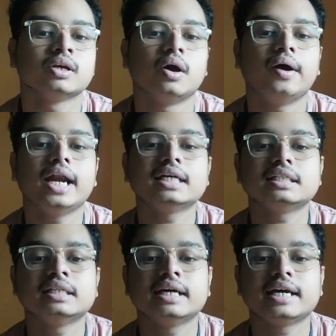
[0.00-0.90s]
Whereas
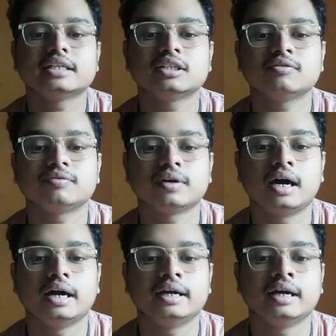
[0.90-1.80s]
in the case of
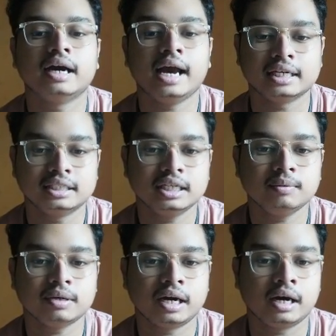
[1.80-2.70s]

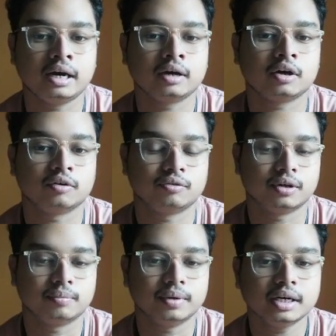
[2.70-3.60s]
axial
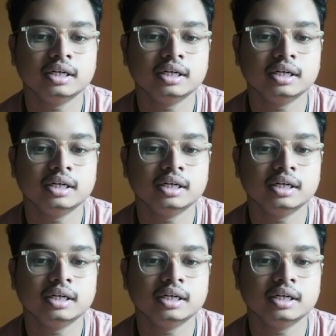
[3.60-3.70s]
conformer,